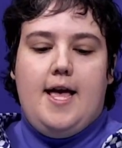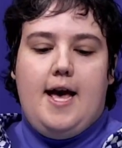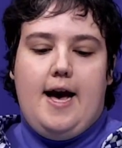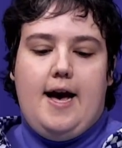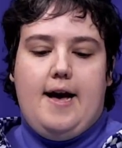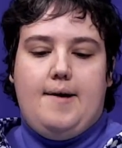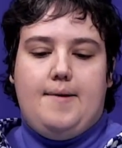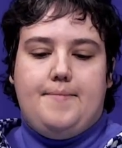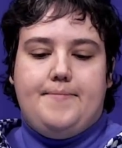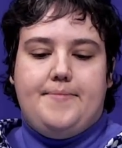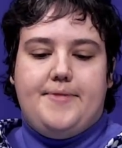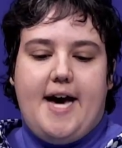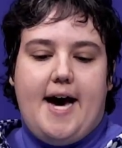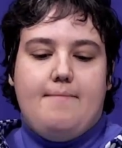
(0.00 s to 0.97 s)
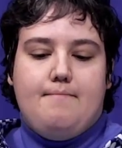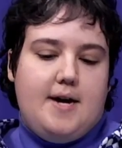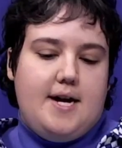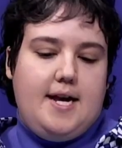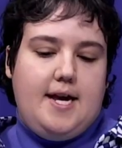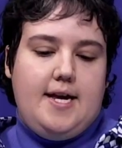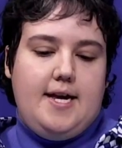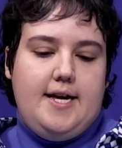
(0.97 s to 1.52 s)
That
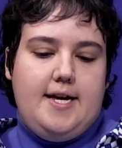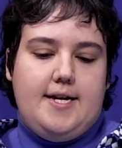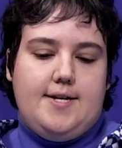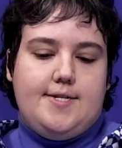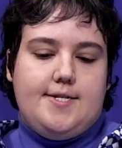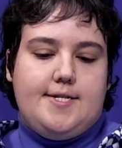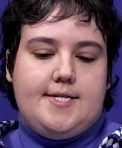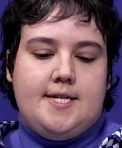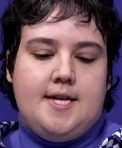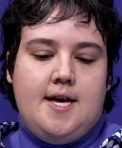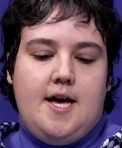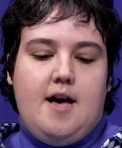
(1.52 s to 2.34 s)
money is